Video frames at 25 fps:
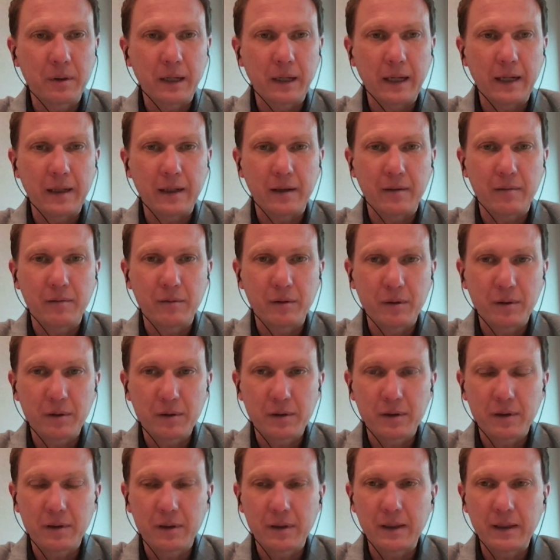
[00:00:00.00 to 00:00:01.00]
and
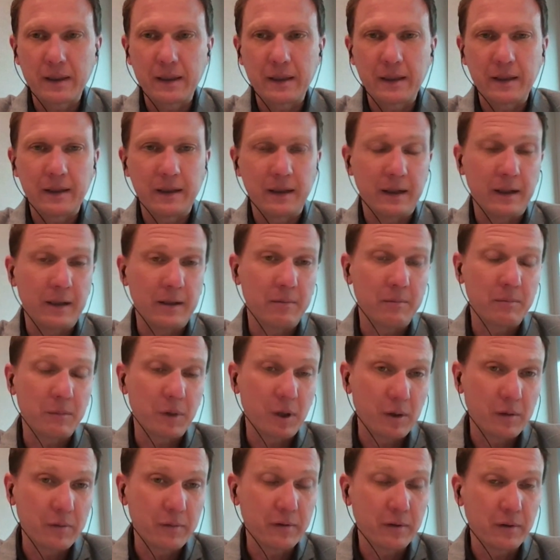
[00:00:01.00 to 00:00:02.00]
adversity and
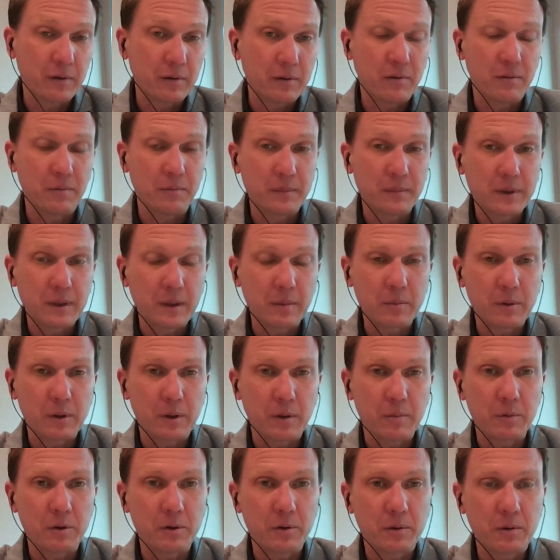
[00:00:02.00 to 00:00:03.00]
often or
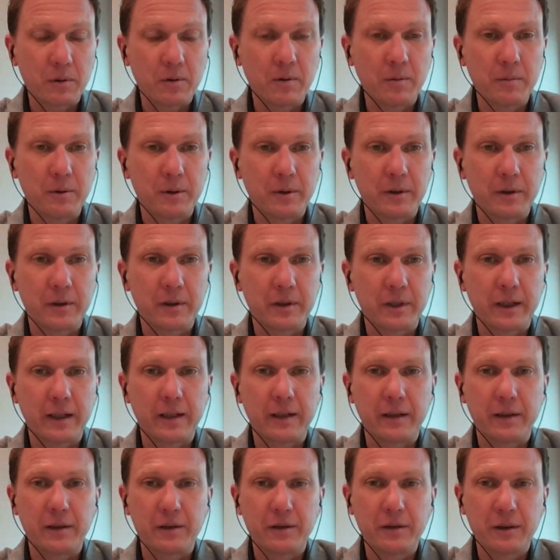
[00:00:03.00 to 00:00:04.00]
sometimes trauma and
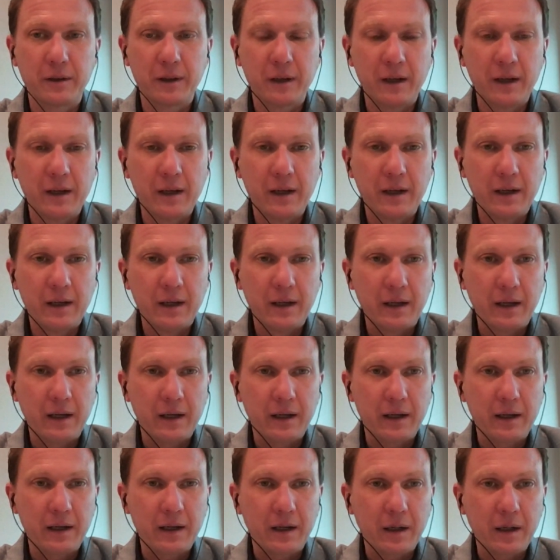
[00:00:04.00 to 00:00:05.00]
challenge,
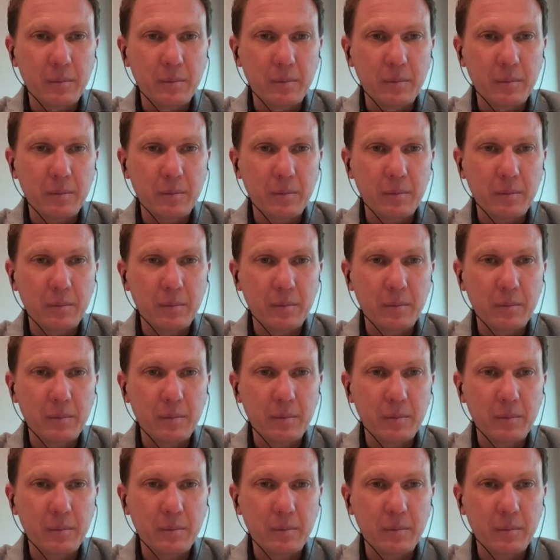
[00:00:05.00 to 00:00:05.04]
are